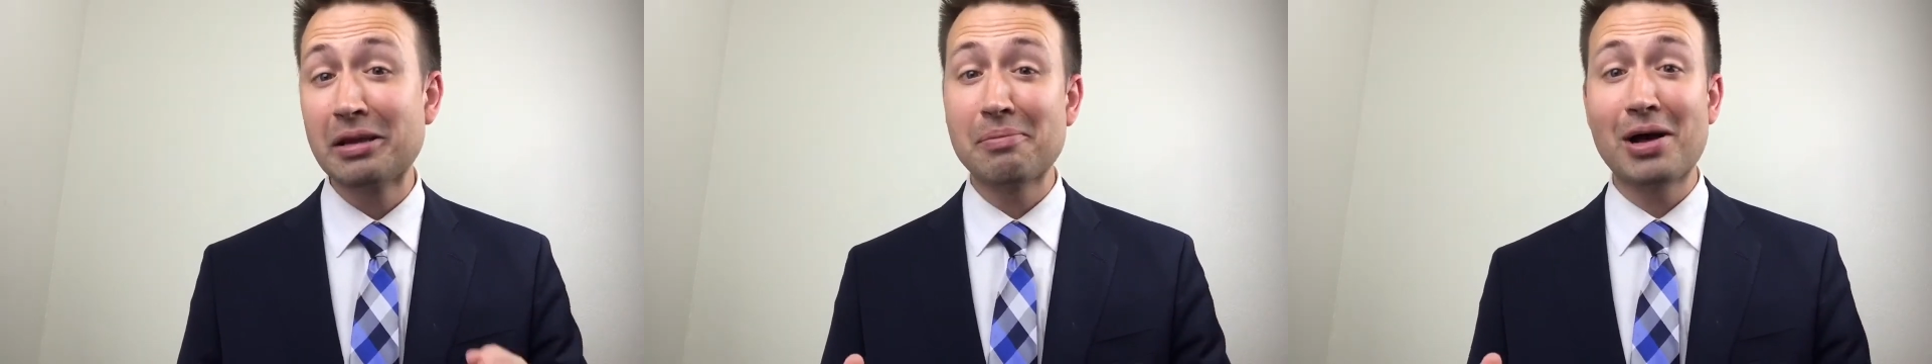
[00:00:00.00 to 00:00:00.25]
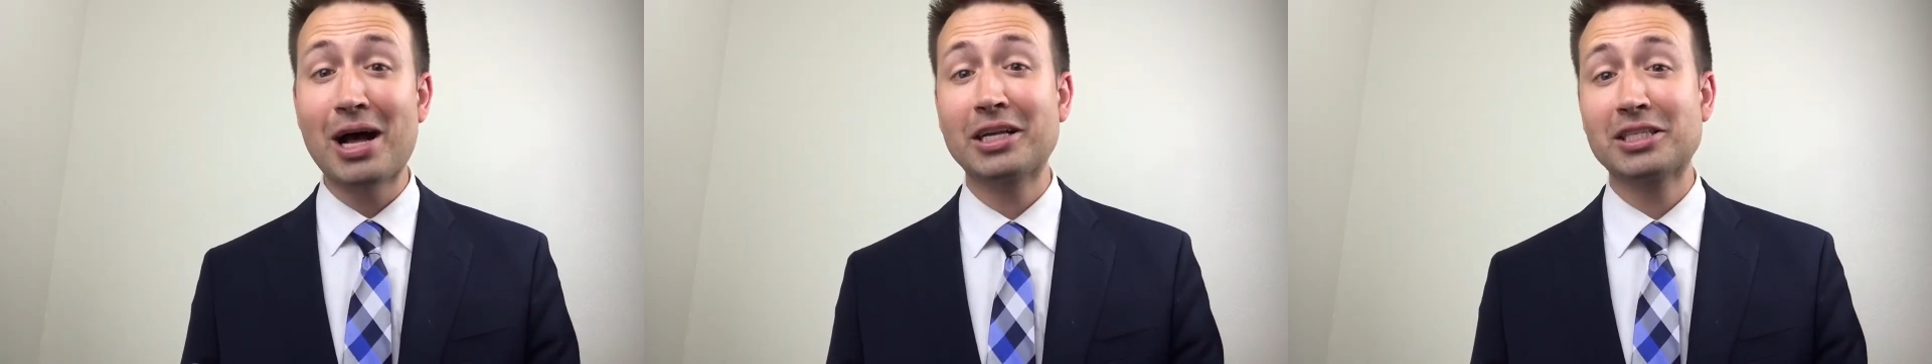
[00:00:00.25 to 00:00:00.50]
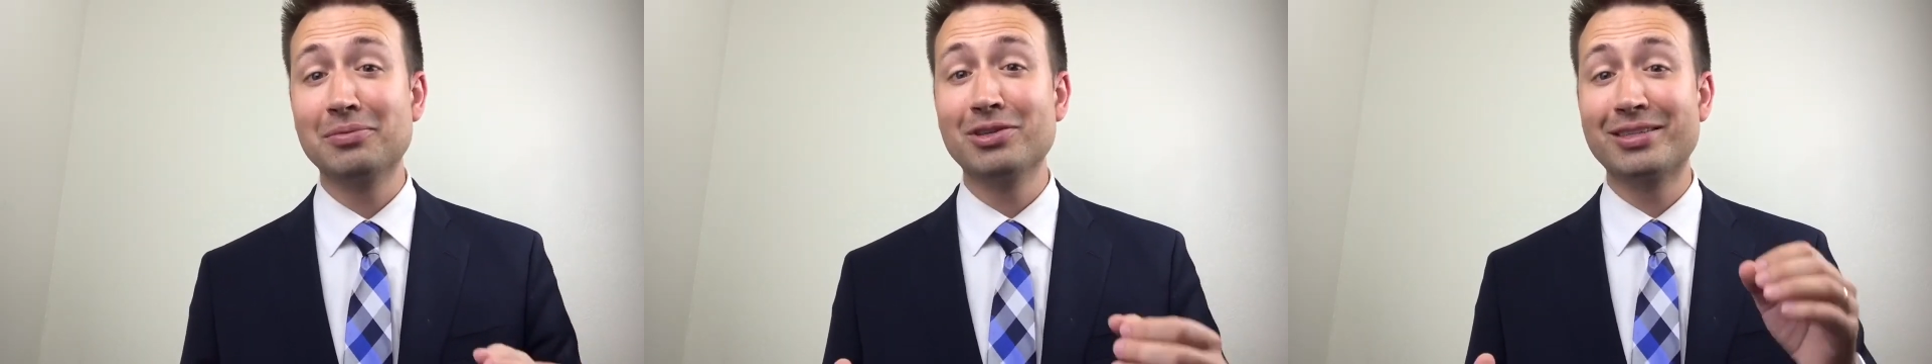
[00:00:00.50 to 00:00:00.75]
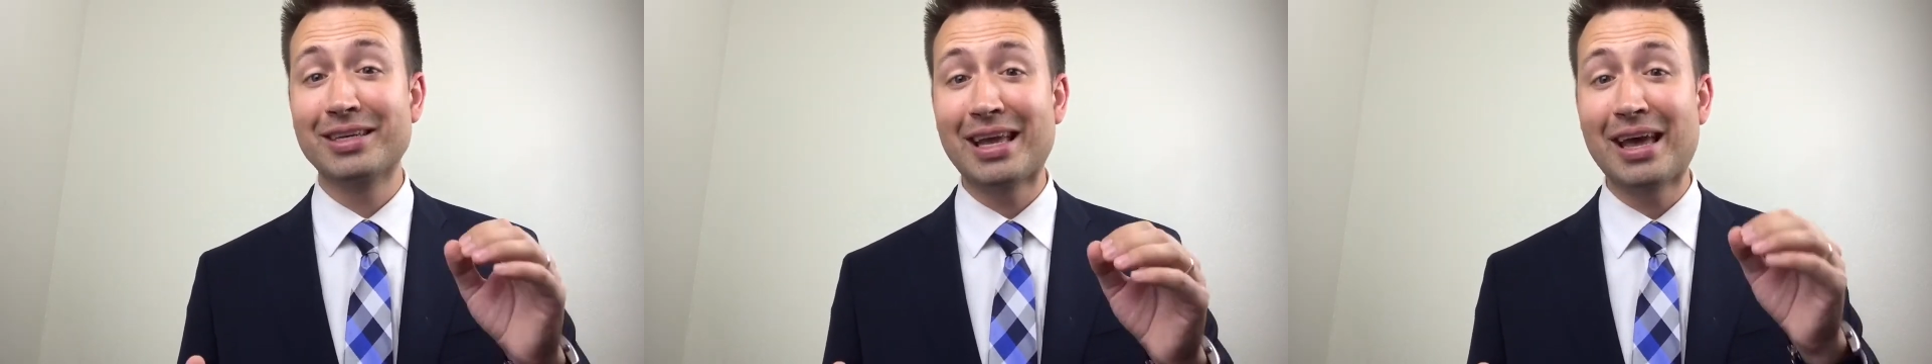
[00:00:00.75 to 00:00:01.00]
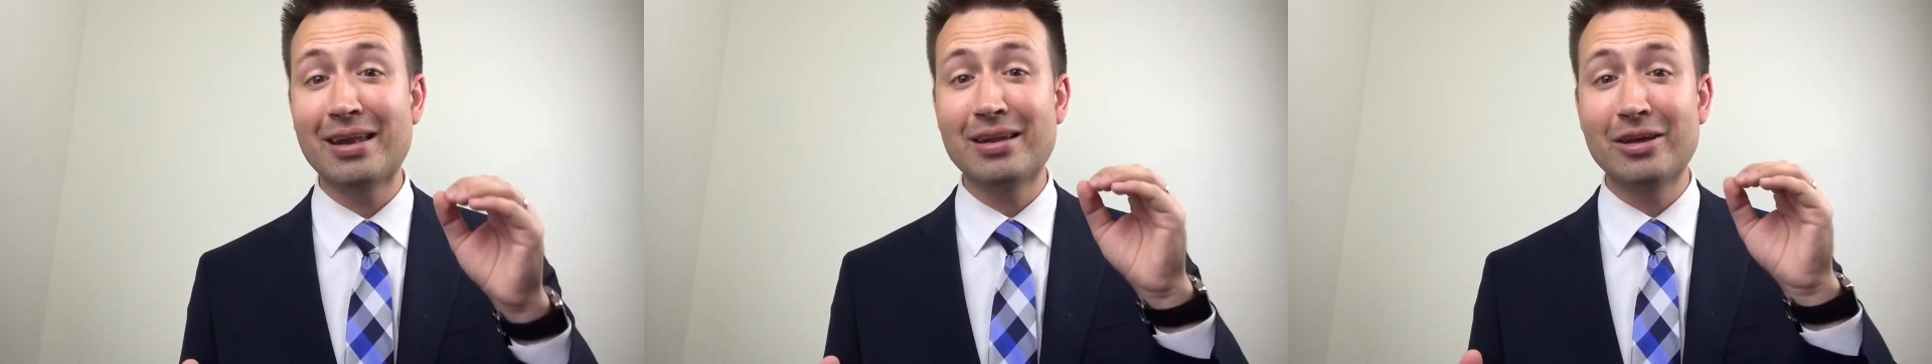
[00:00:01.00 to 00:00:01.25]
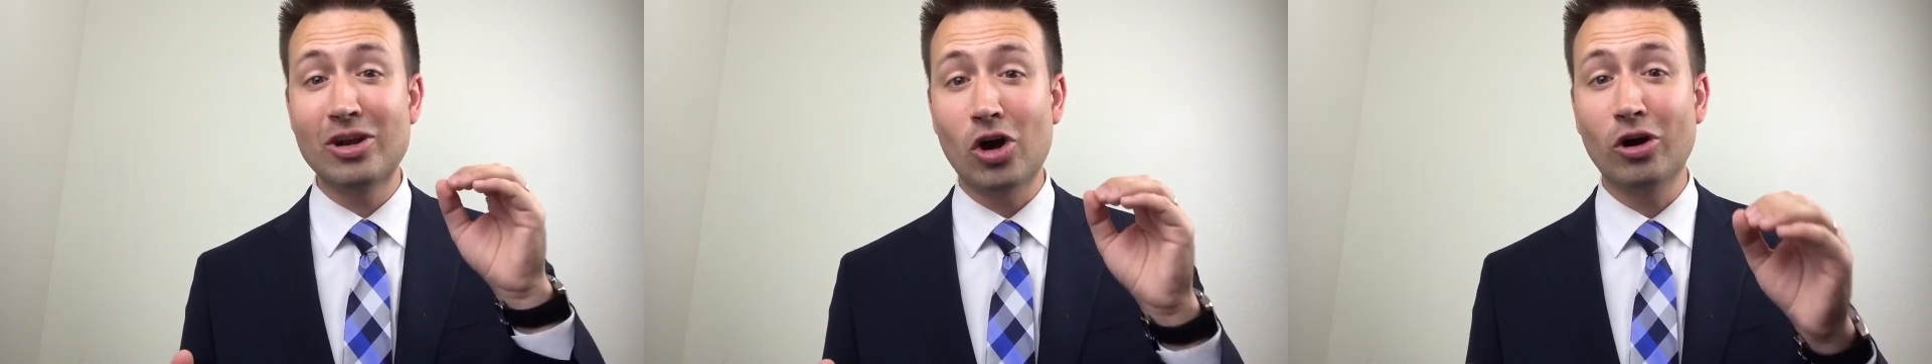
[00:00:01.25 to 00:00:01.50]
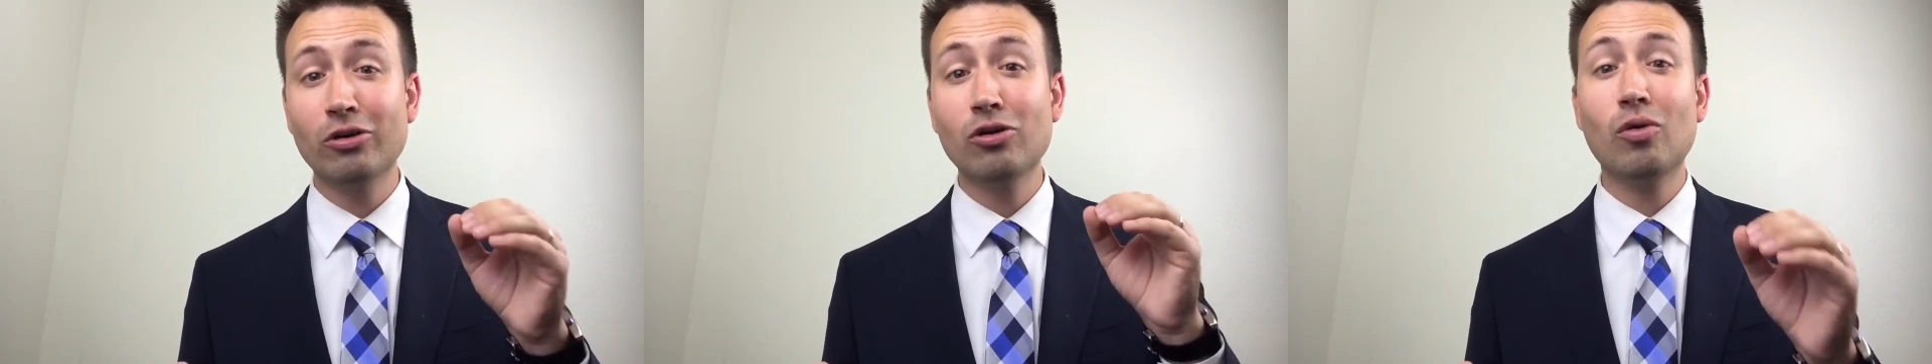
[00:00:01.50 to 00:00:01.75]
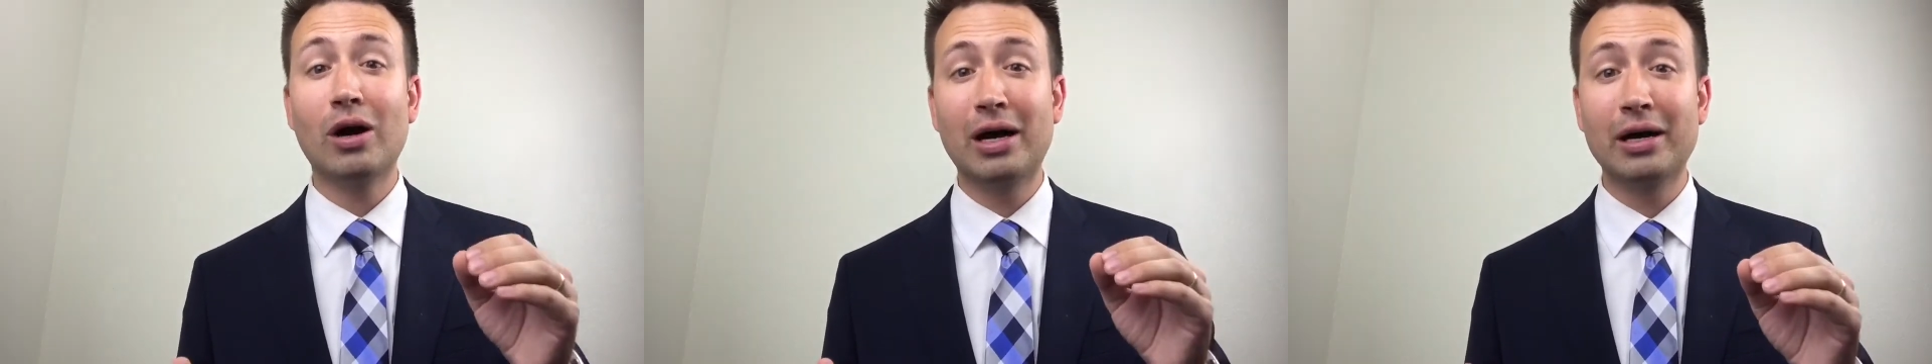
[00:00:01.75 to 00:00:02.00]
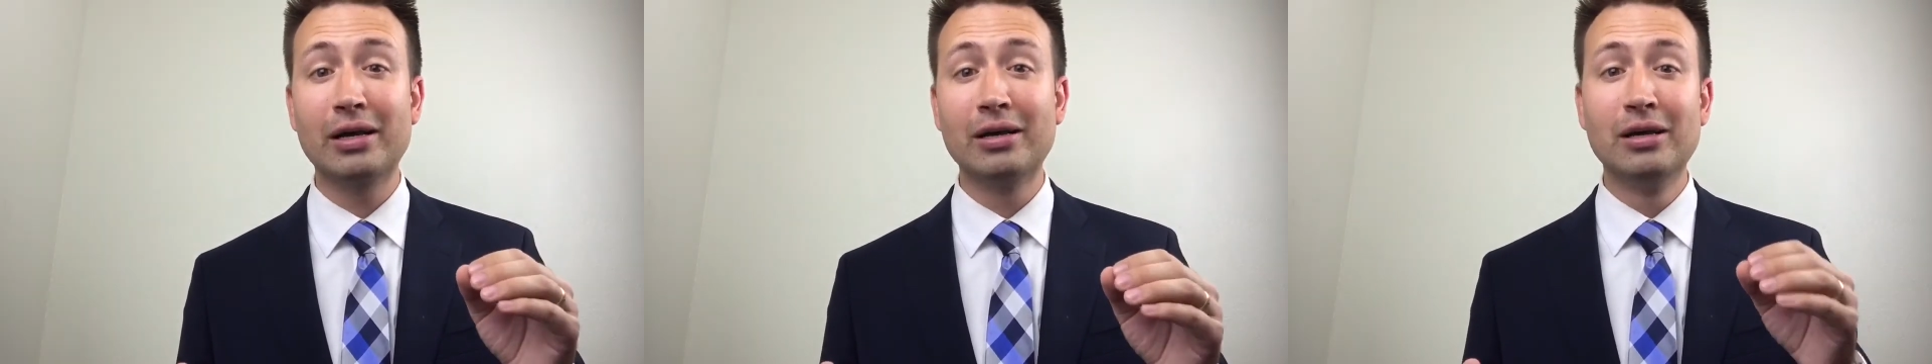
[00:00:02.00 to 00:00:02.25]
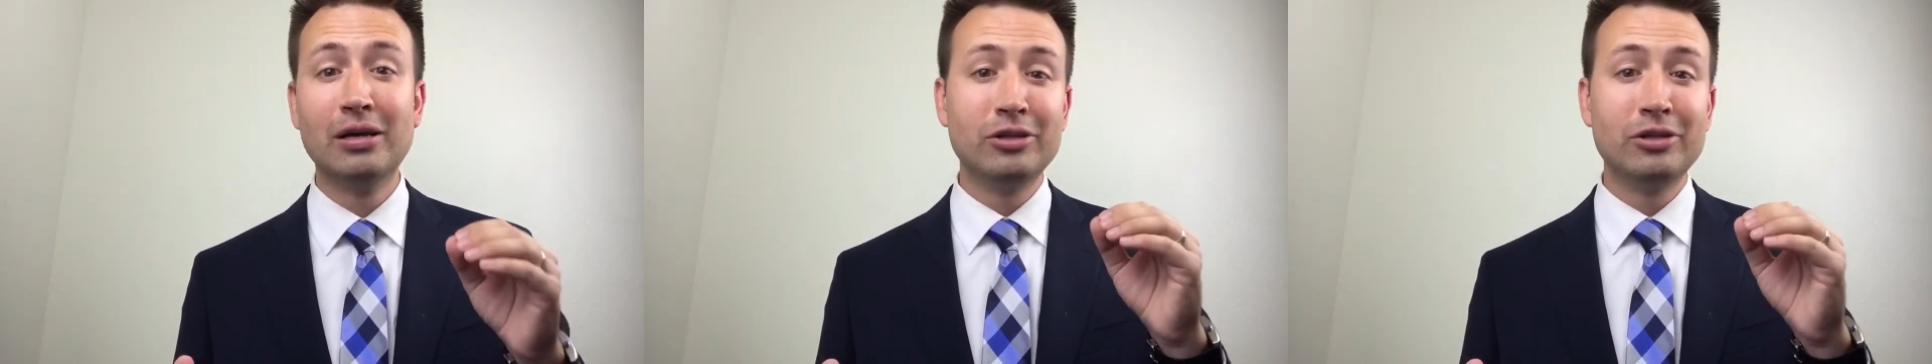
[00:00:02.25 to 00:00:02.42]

impossible to get an ROI